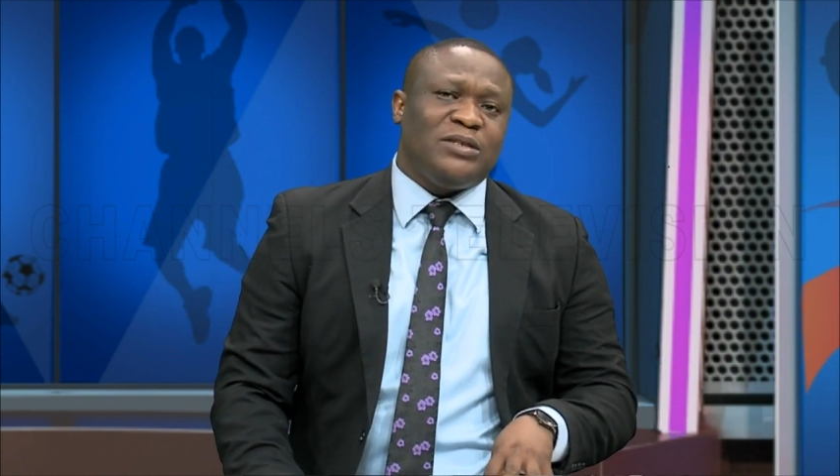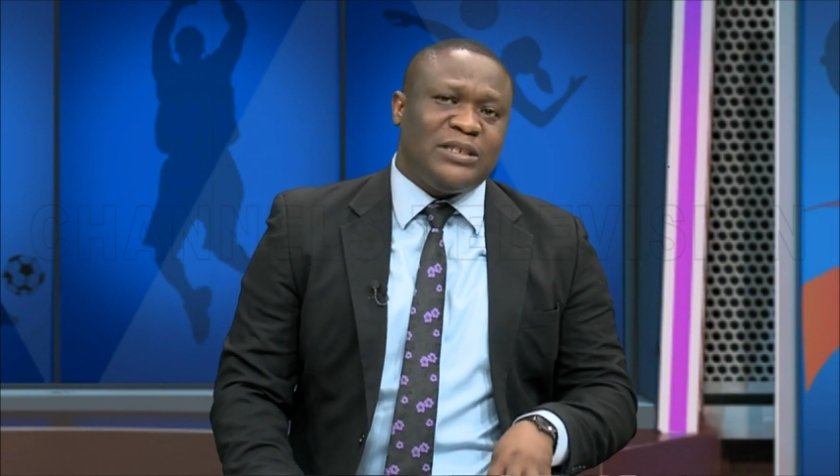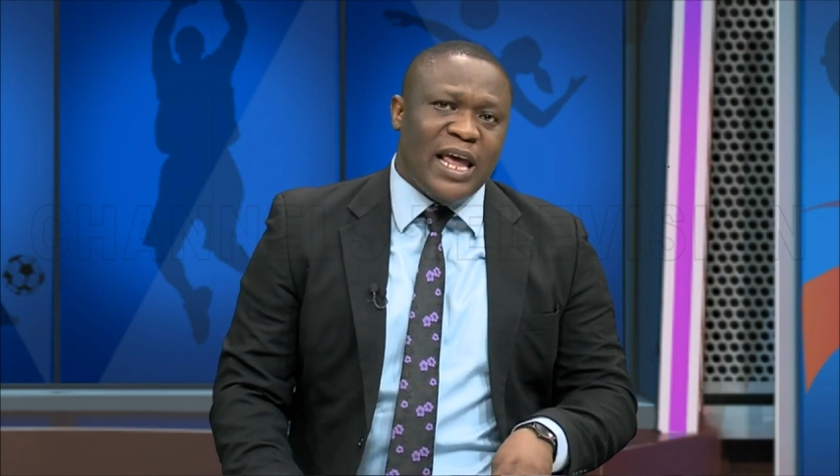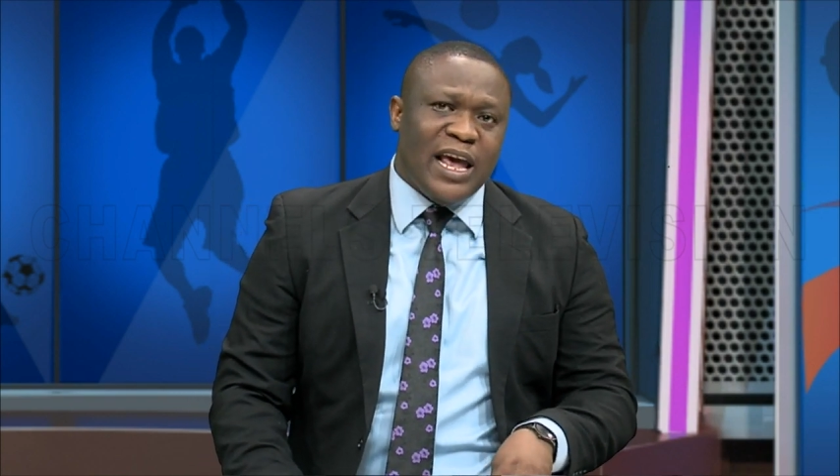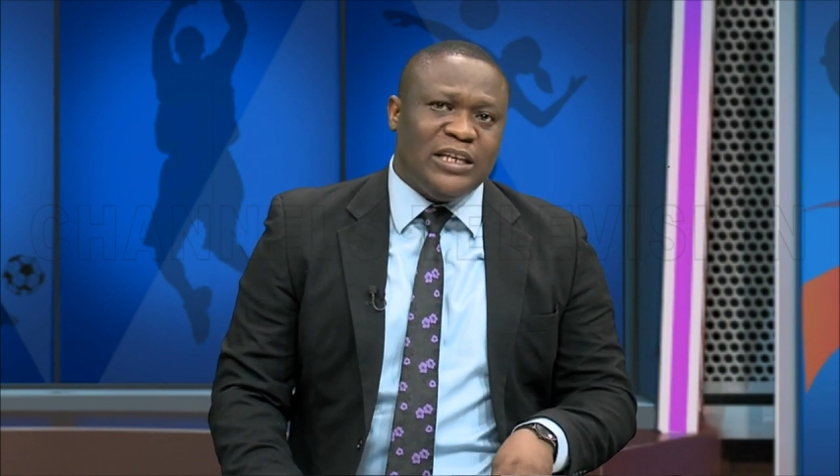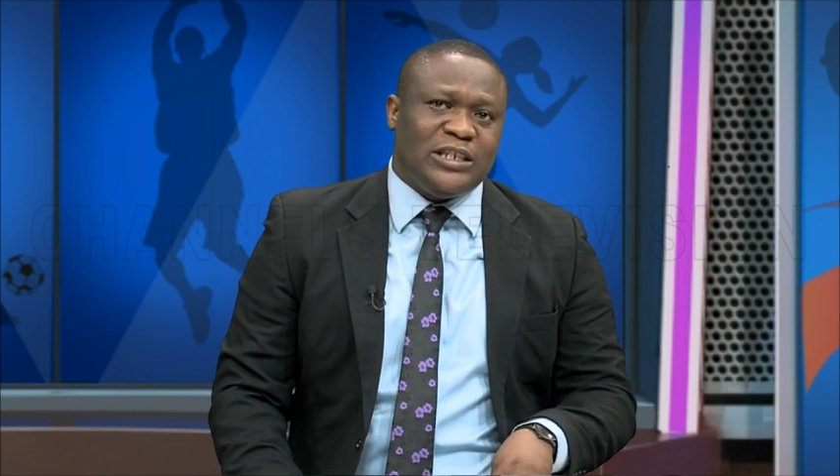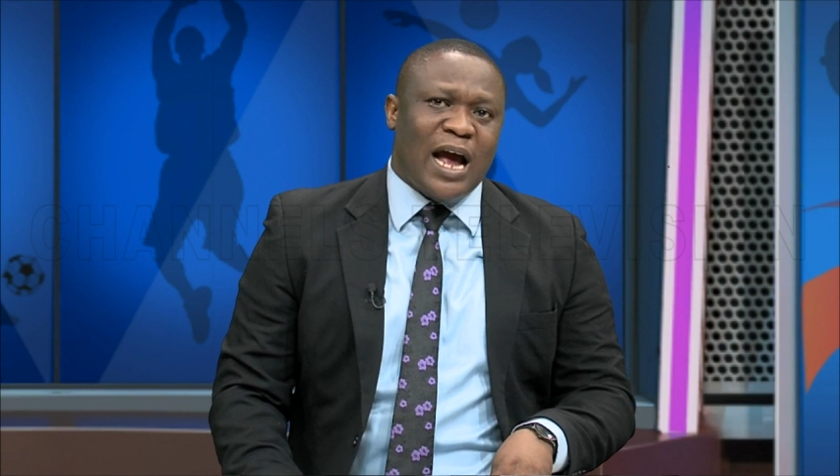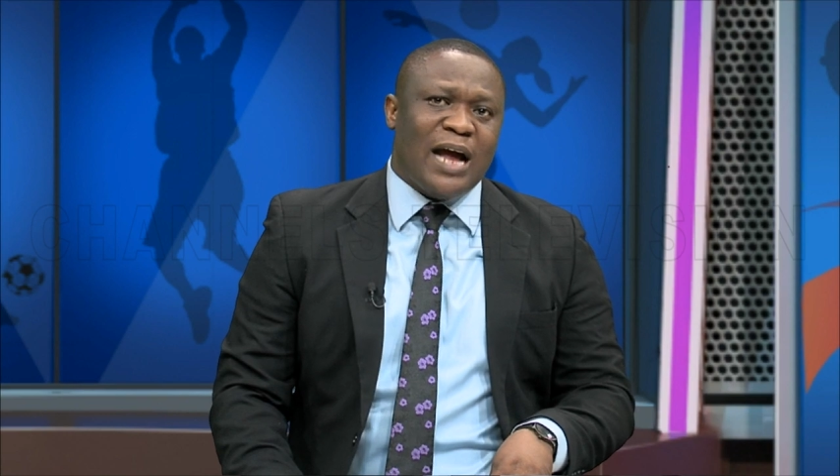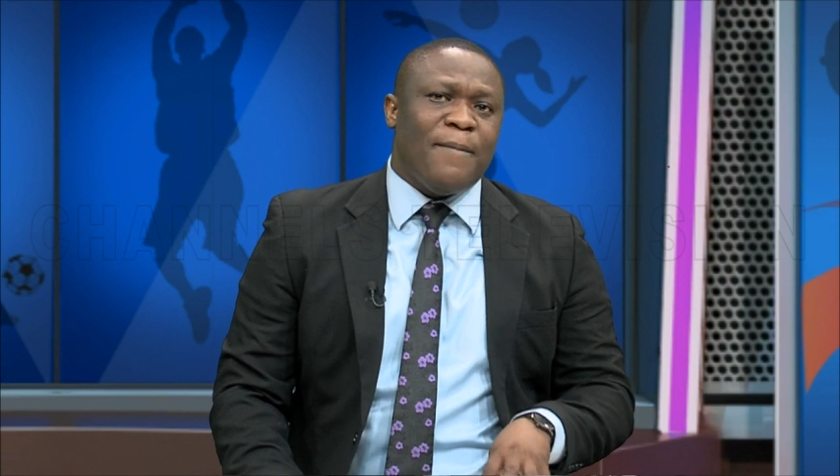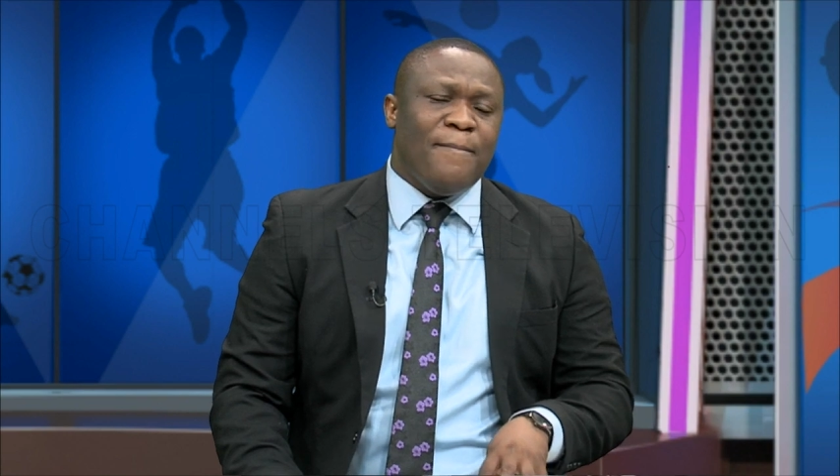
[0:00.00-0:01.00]
stage
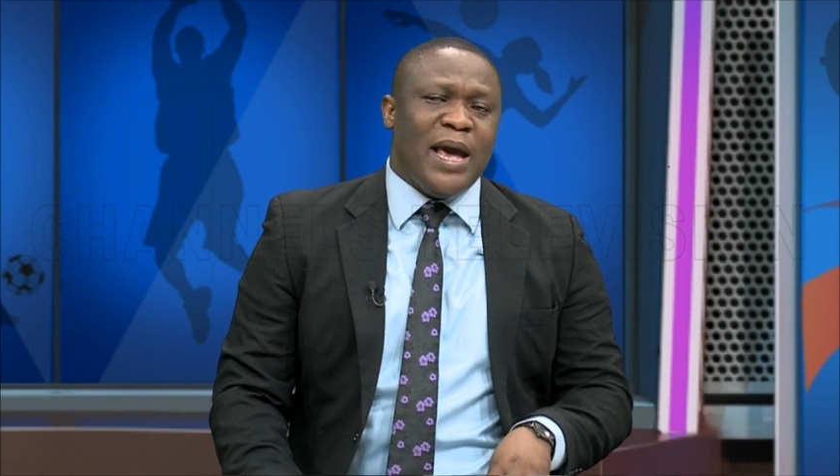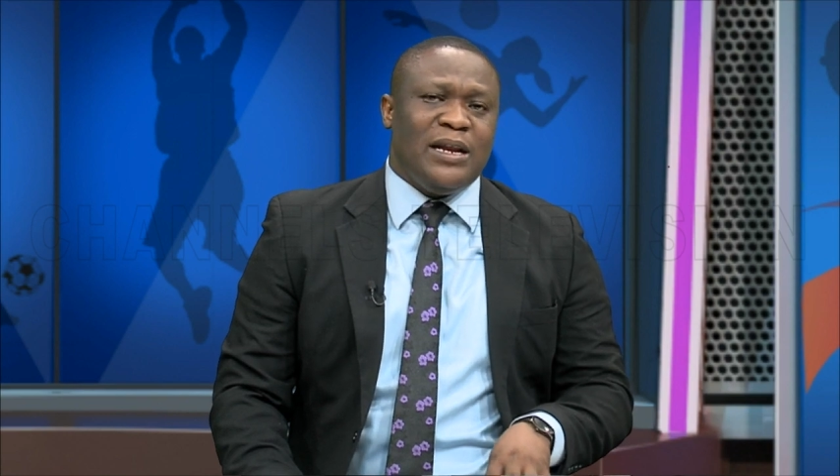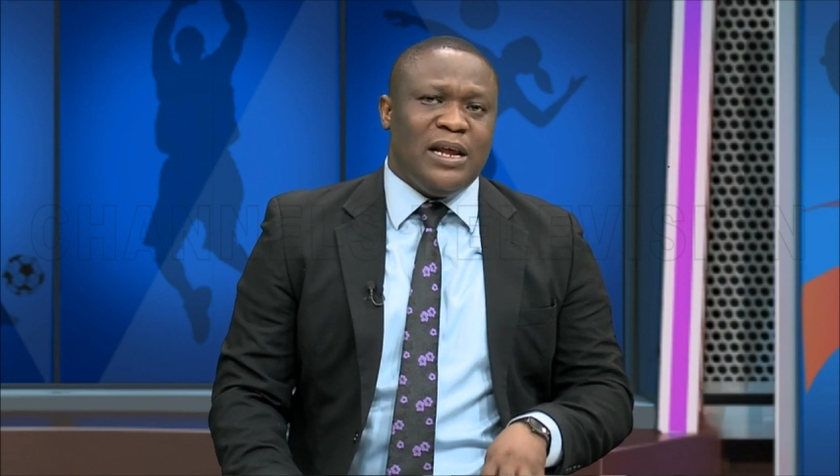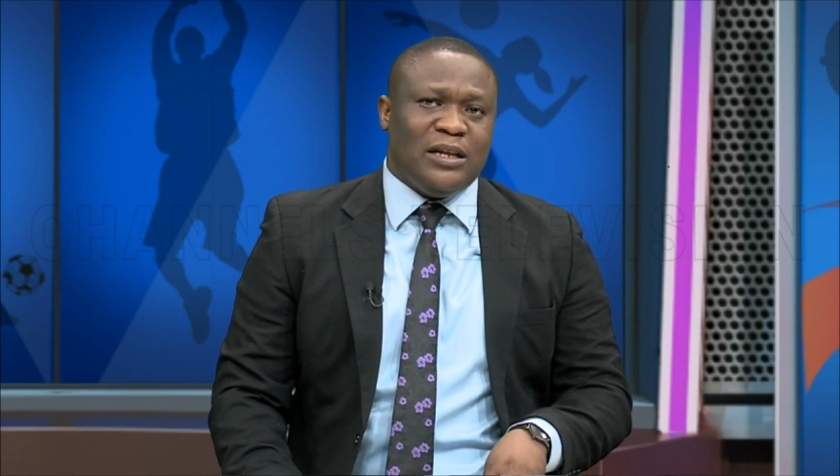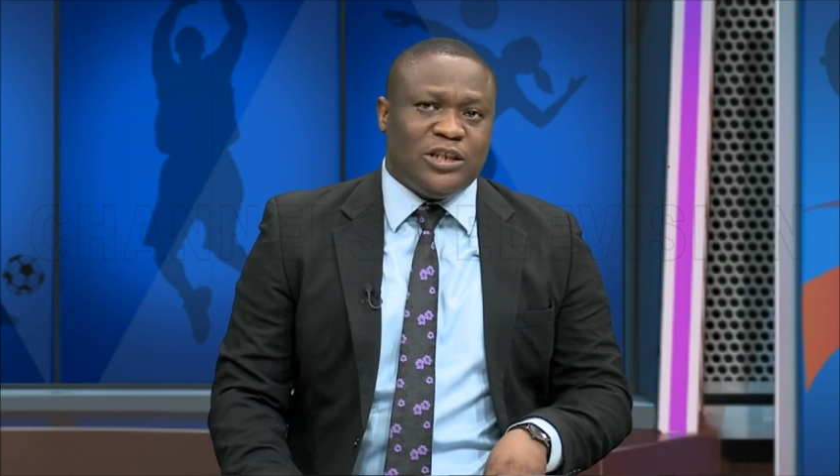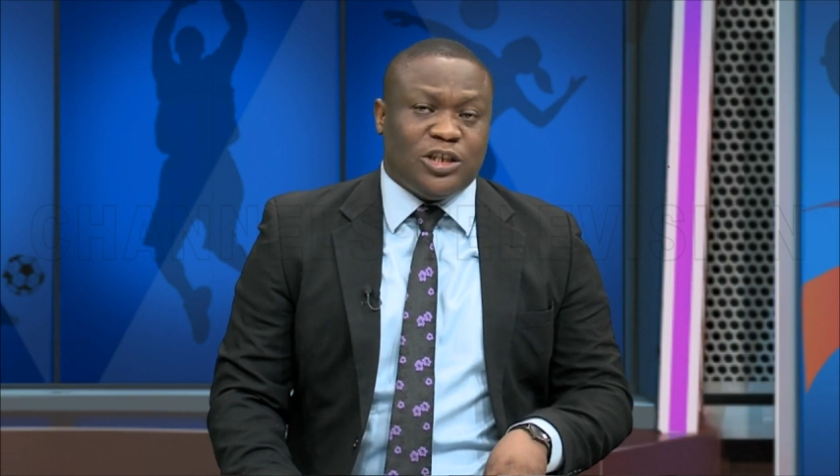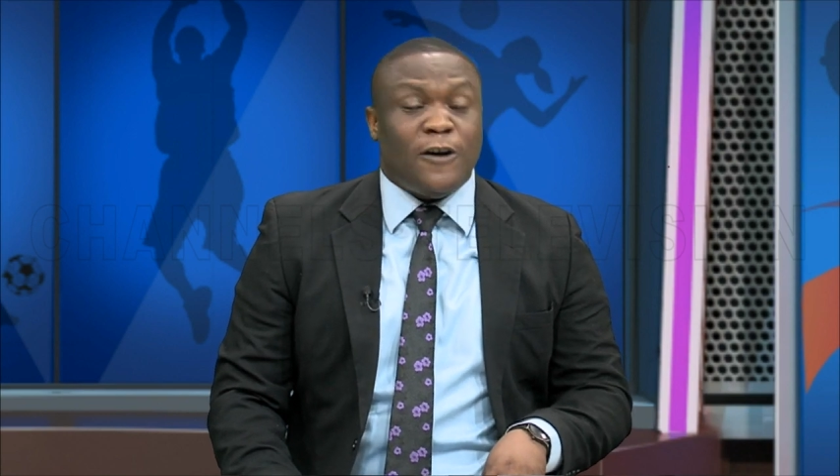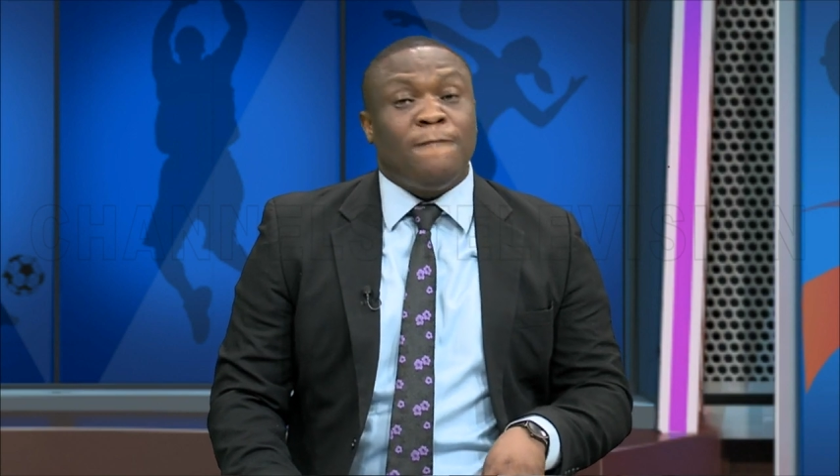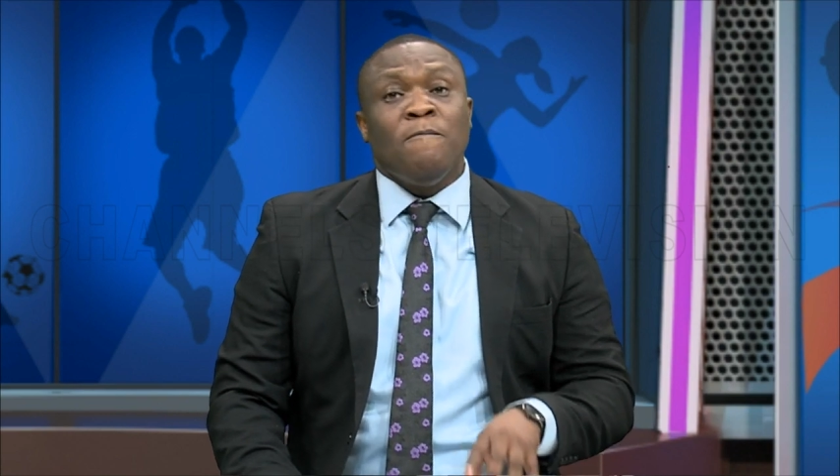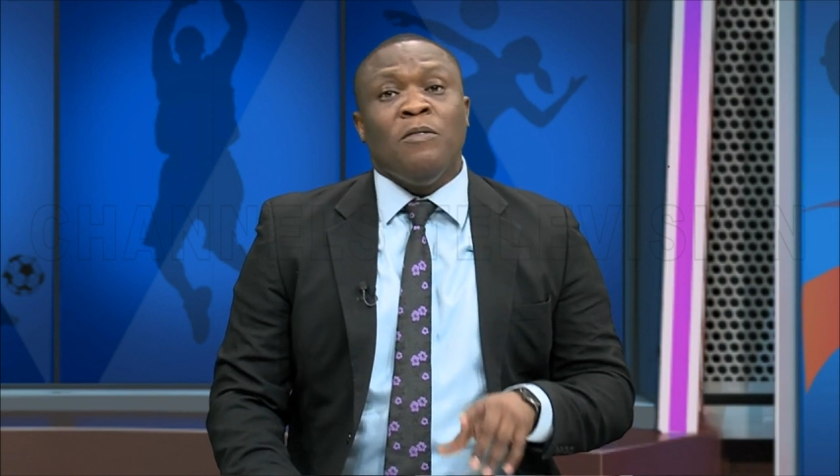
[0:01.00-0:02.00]
at the maiden
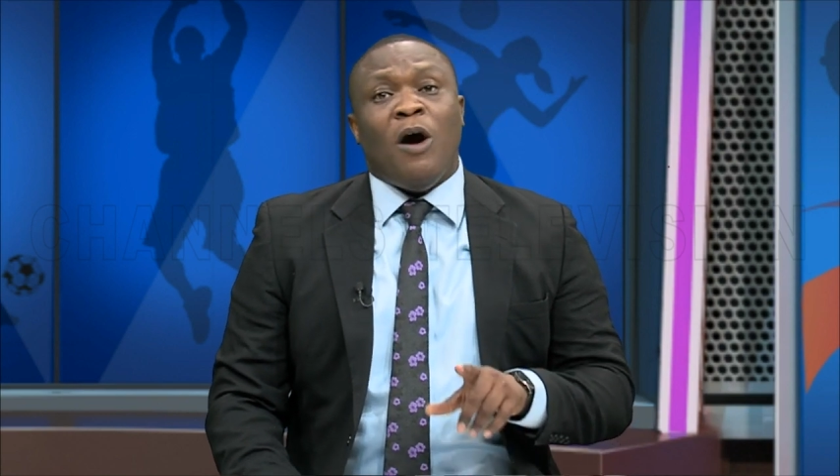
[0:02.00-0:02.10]
edition